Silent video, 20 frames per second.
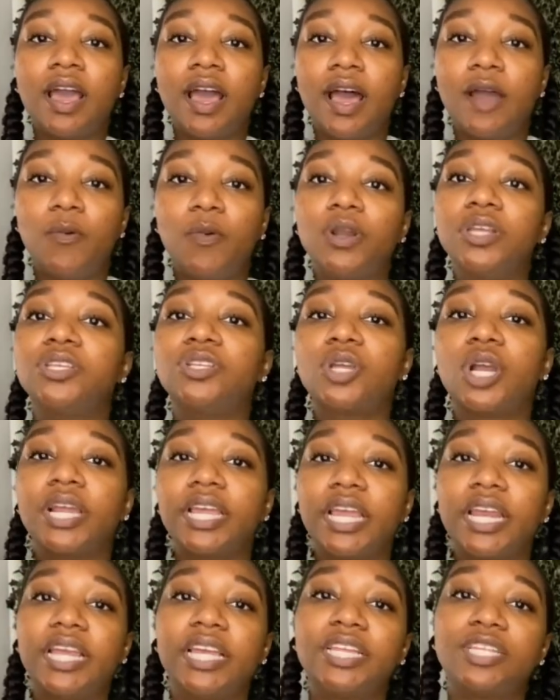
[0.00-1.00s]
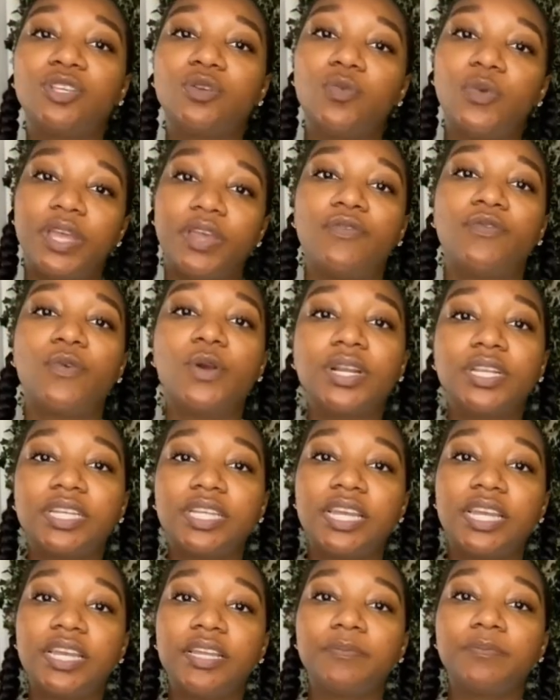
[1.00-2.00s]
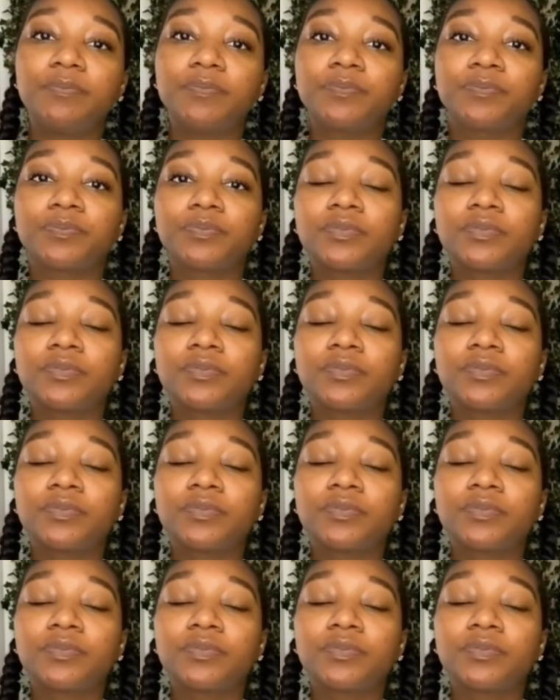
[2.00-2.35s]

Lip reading: I want to start getting into week 14.